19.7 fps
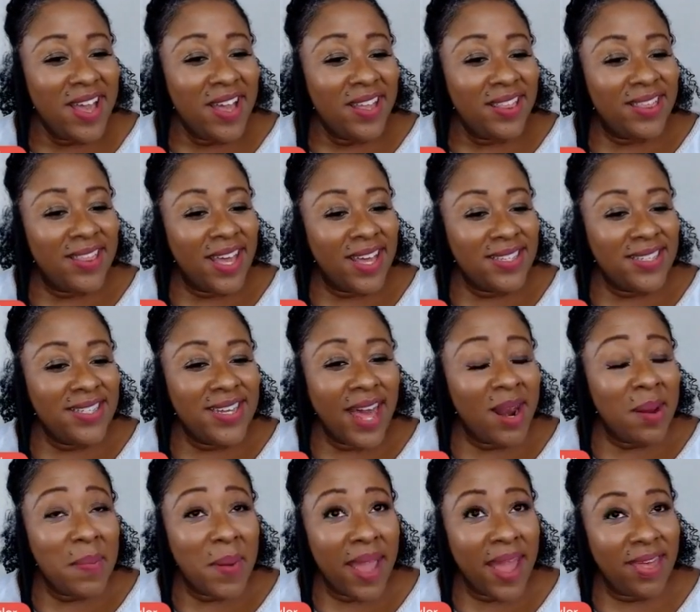That's not
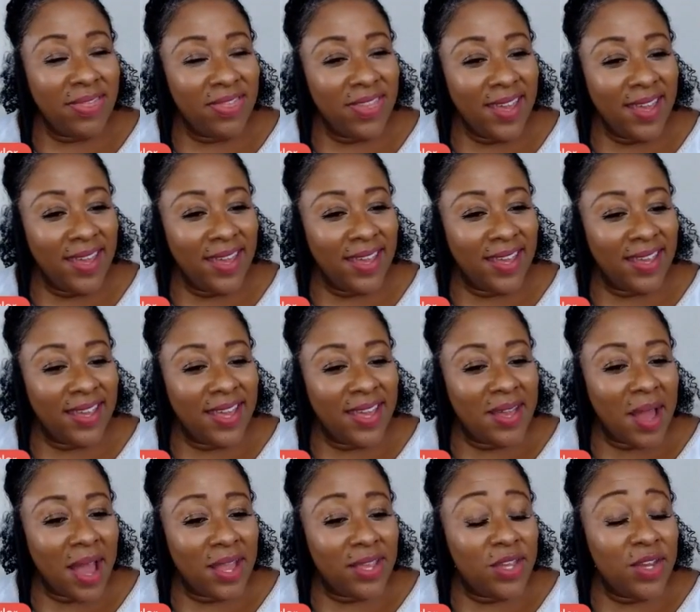a bad thing.
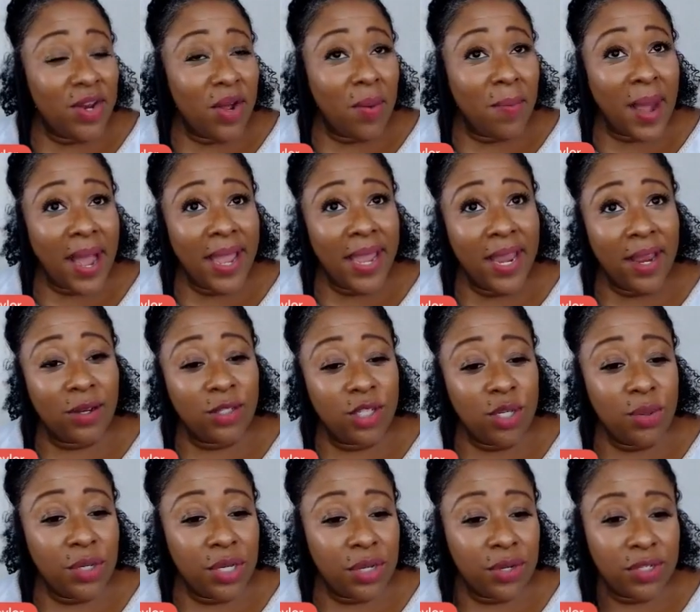You know, my hair
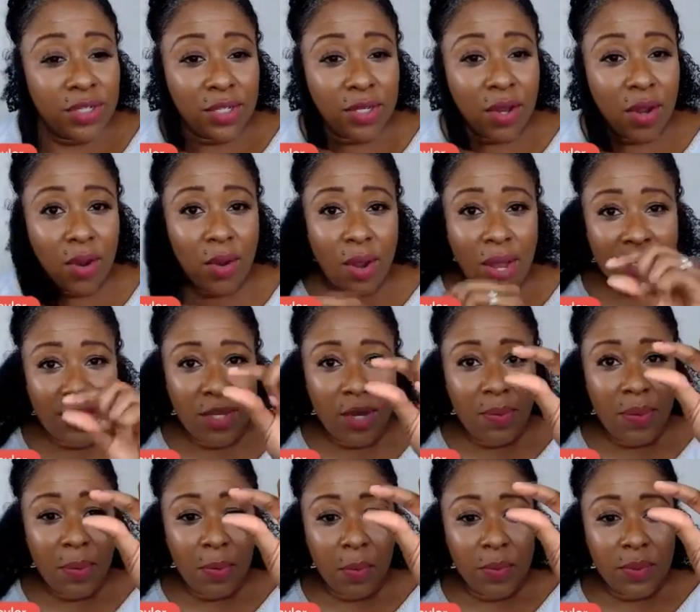2 years ago, I tell
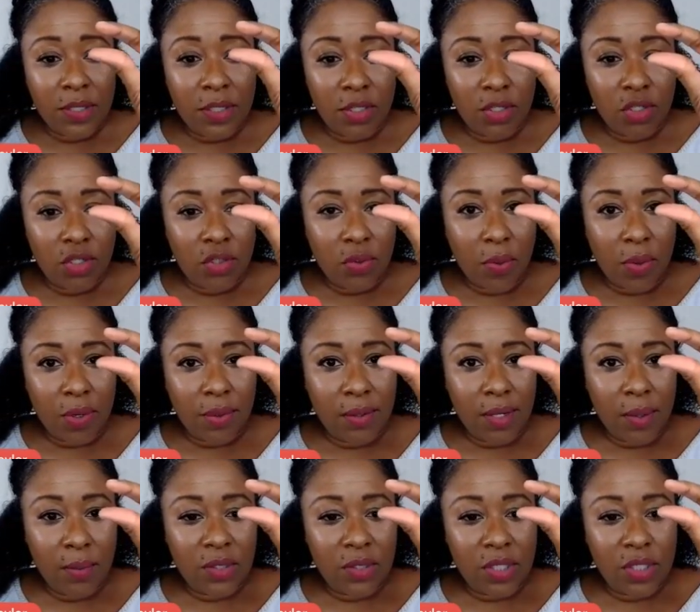people, was this short. It
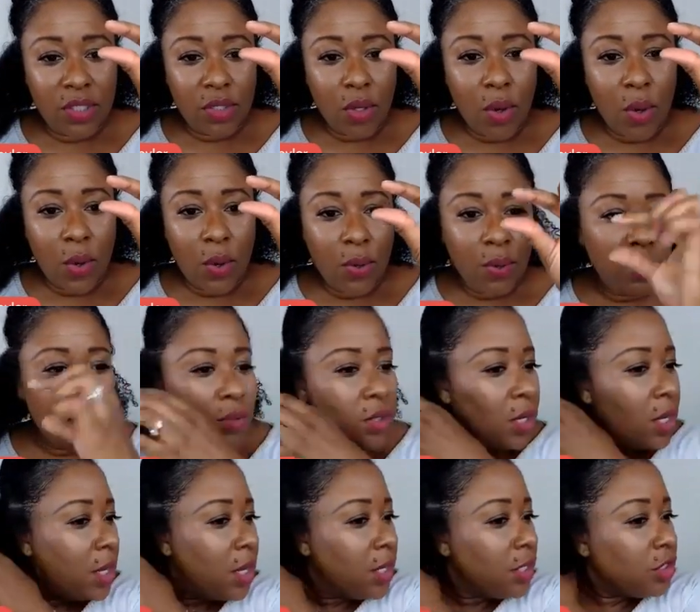was so
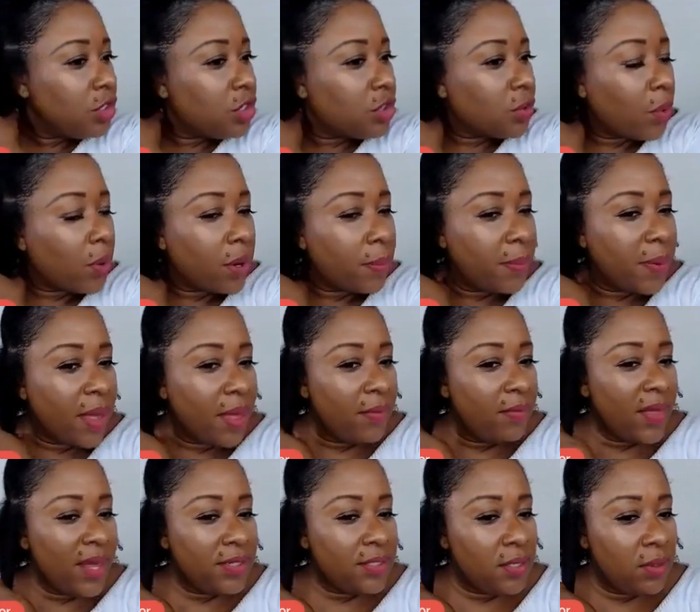short, but
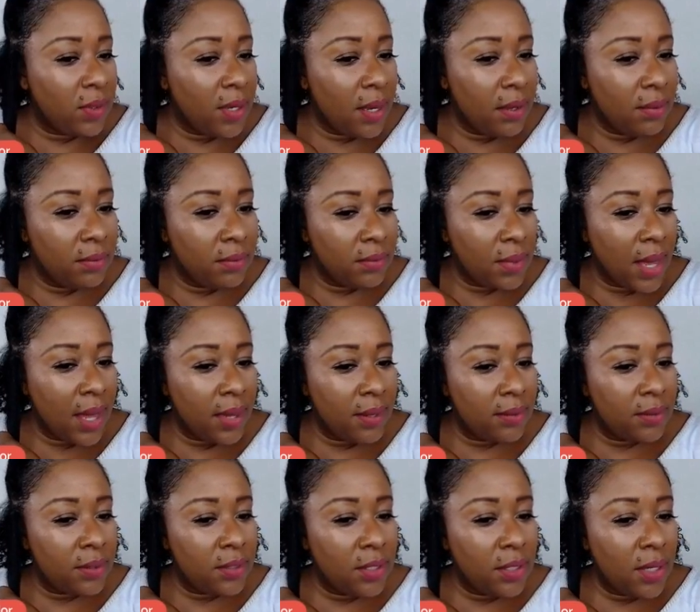that's okay.
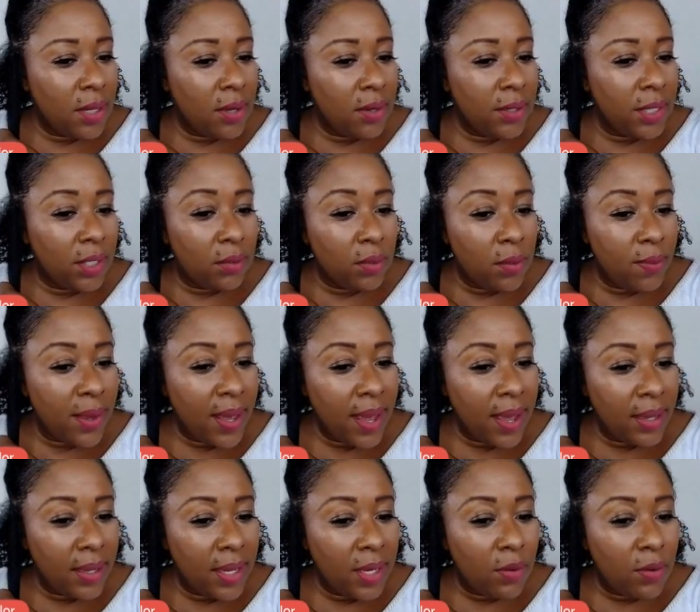It grew
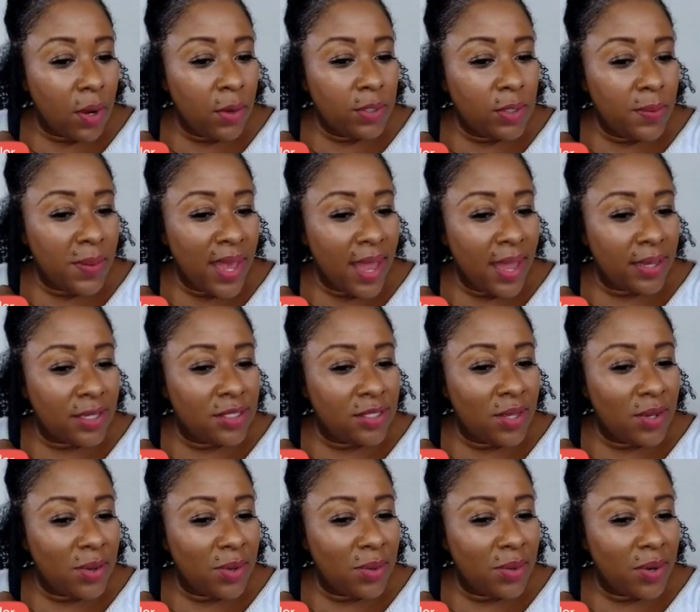back. It grows back.
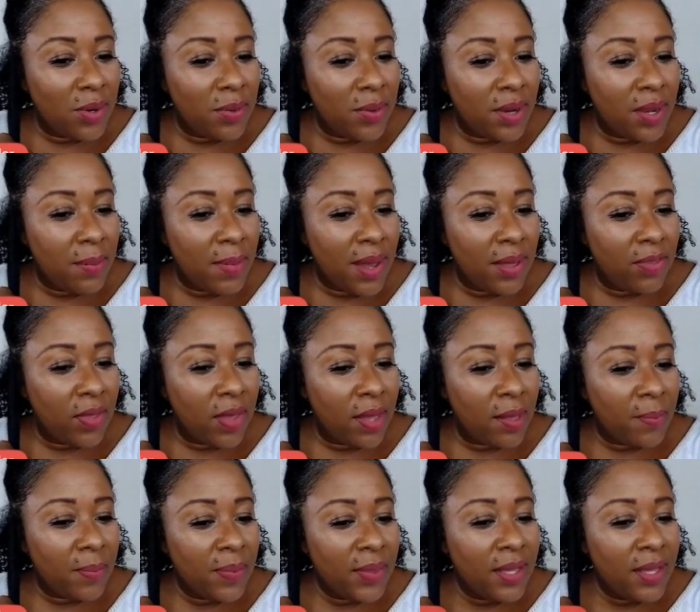So don't worry about that.